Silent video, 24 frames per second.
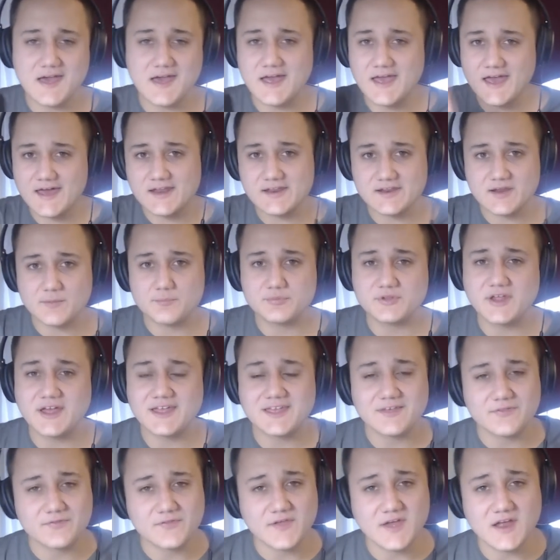I added a
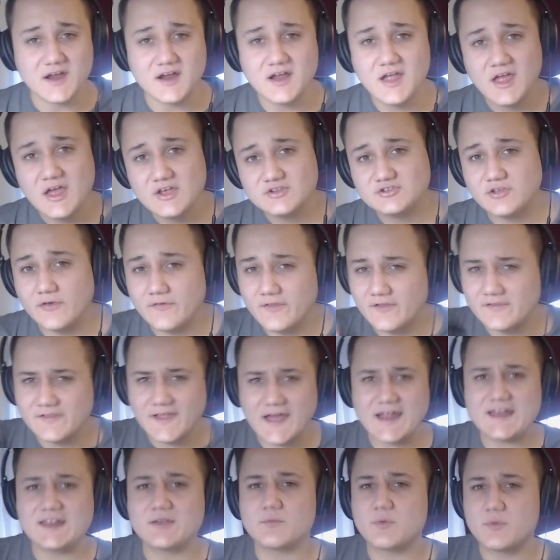blanket there so the
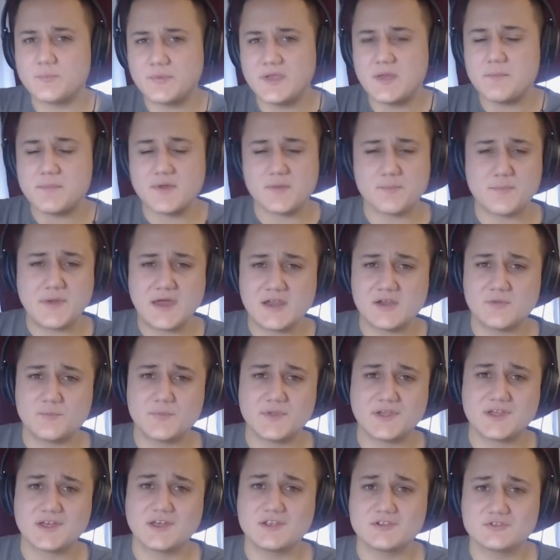lighting would be a bit better,
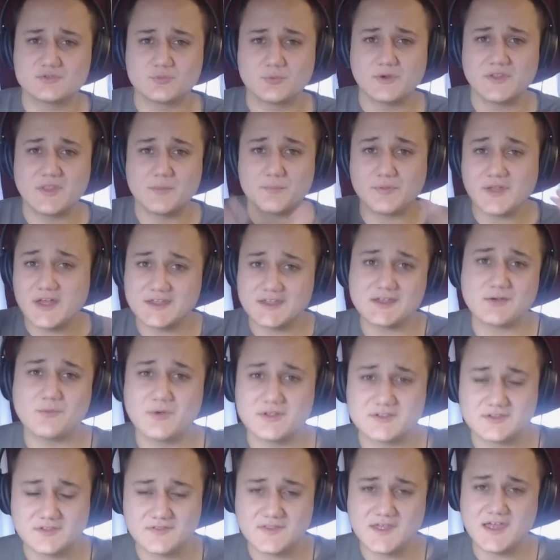because when the blanket
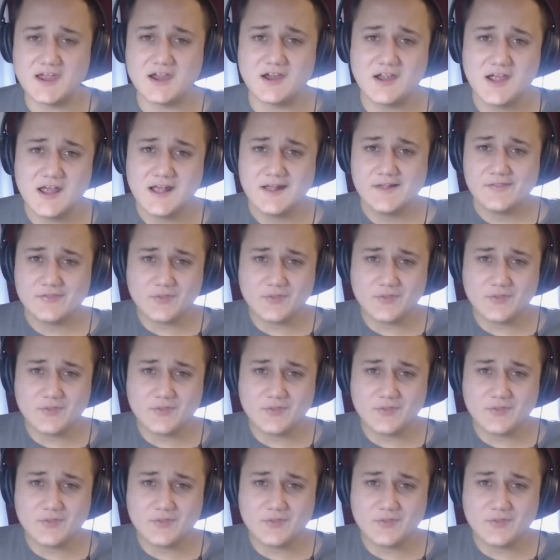wasn't there,